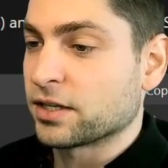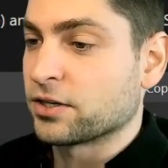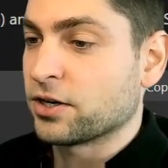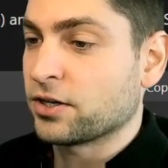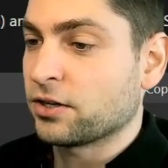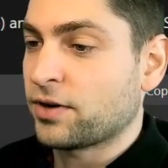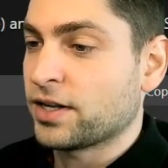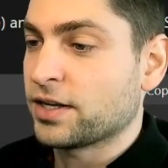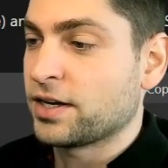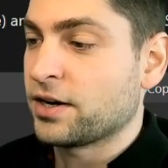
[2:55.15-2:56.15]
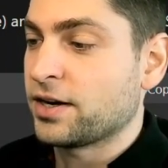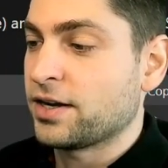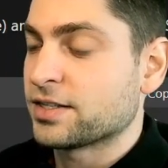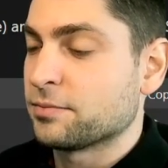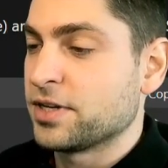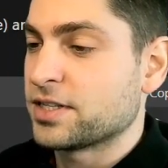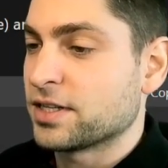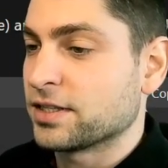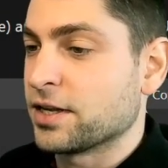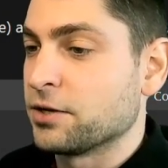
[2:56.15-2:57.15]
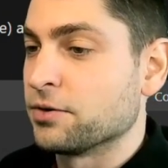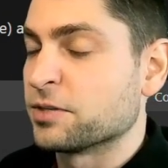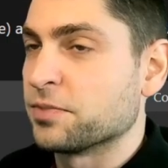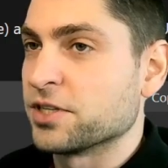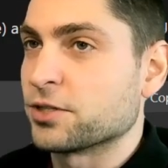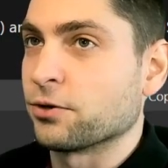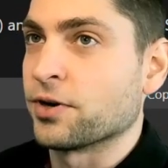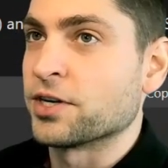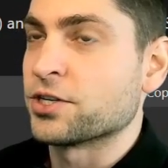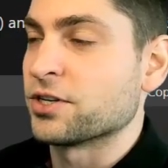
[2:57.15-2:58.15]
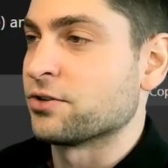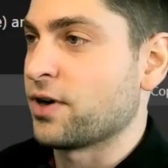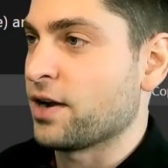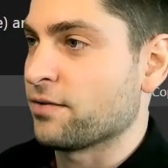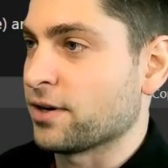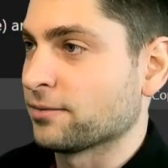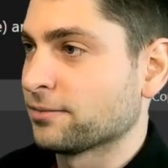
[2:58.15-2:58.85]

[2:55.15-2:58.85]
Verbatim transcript: kernel running here is missing the U S B storage driver.